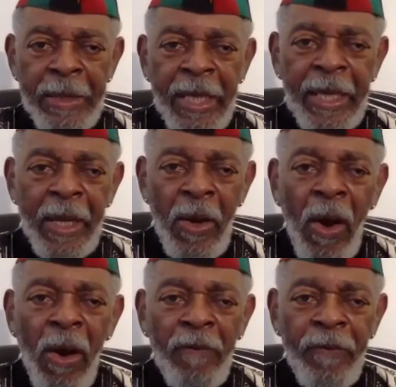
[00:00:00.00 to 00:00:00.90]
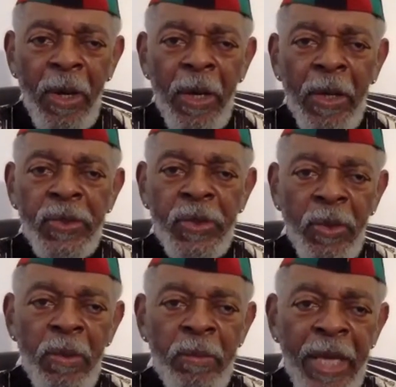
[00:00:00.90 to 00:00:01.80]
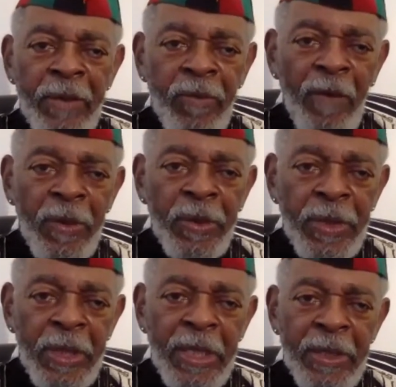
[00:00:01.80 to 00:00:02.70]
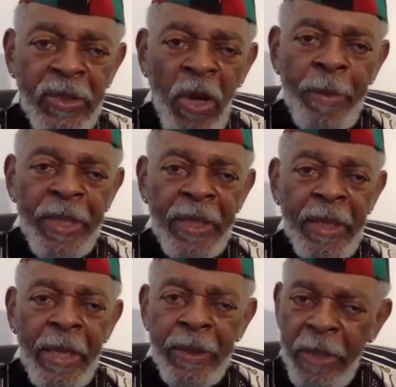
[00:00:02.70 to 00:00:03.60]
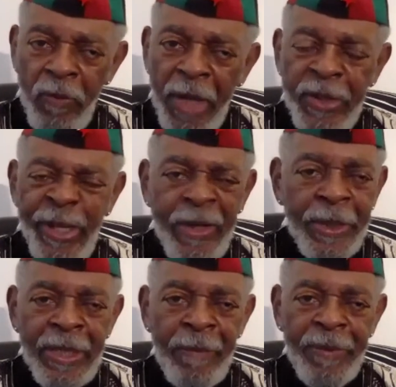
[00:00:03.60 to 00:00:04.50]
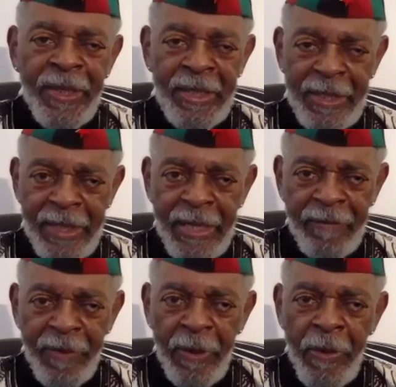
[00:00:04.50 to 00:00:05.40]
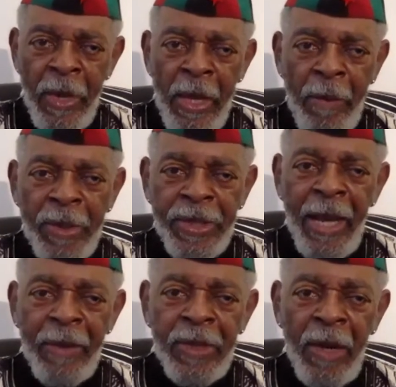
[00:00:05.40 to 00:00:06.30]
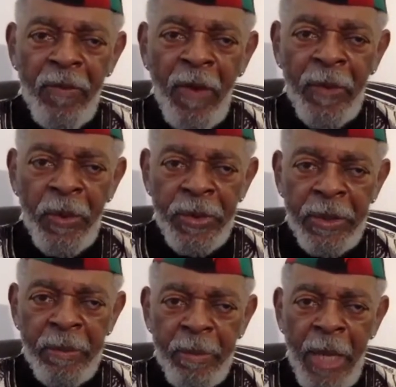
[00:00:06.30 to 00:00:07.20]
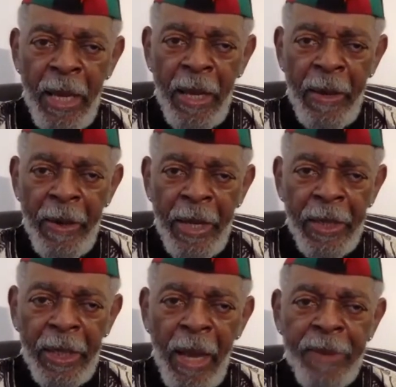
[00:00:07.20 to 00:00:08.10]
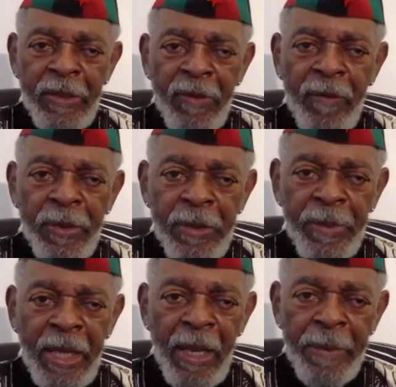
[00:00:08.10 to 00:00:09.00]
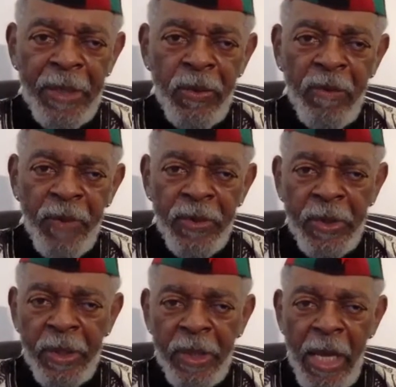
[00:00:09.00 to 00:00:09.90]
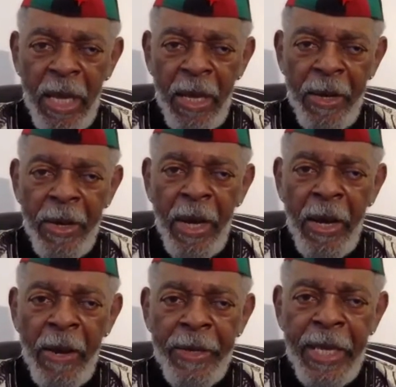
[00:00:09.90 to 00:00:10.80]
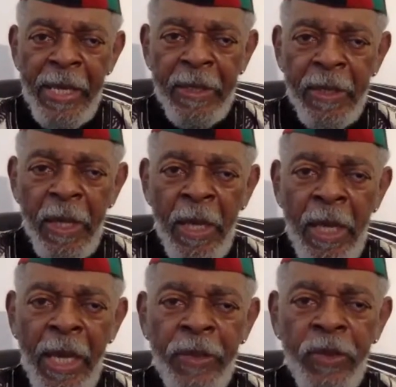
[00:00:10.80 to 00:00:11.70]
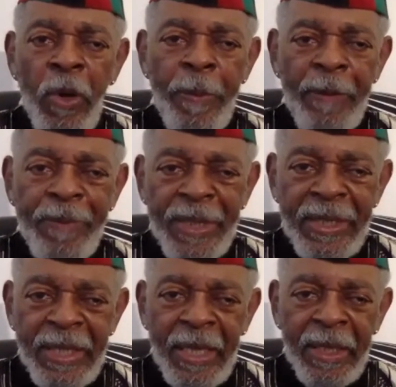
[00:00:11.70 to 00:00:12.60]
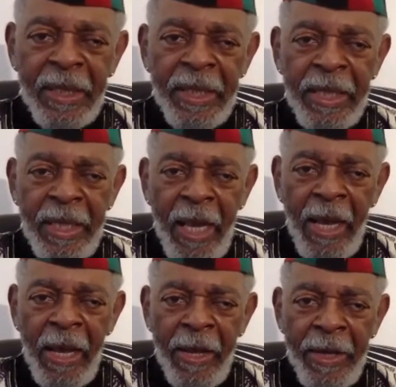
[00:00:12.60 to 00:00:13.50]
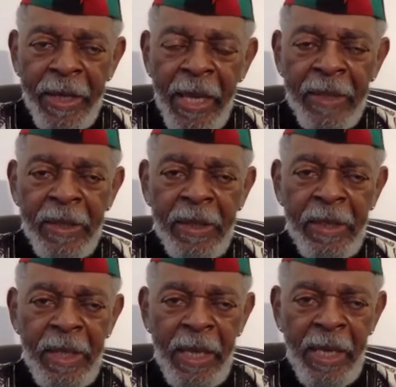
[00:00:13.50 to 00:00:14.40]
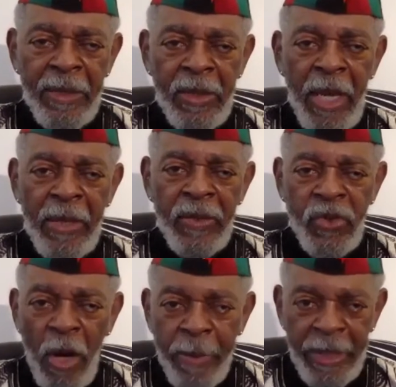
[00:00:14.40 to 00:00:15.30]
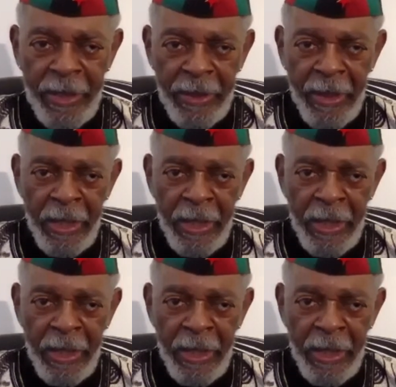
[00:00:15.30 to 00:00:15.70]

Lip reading: taking off, or assumed that revolution in Germany and in Russia could not be successful without revolution, communist revolution becoming universal in Europe, and particularly in Germany.